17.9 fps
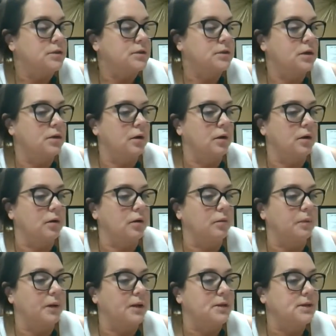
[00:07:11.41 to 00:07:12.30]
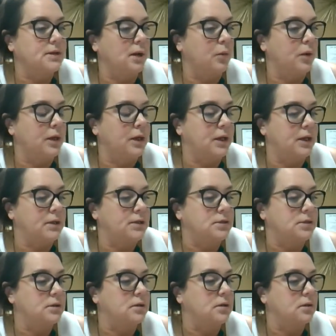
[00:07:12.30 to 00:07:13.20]
So by the time we get
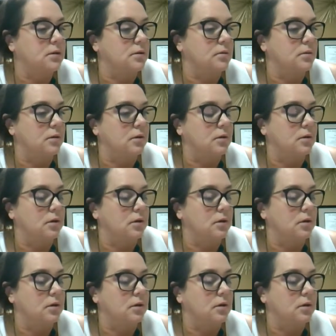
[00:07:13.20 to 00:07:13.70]
into the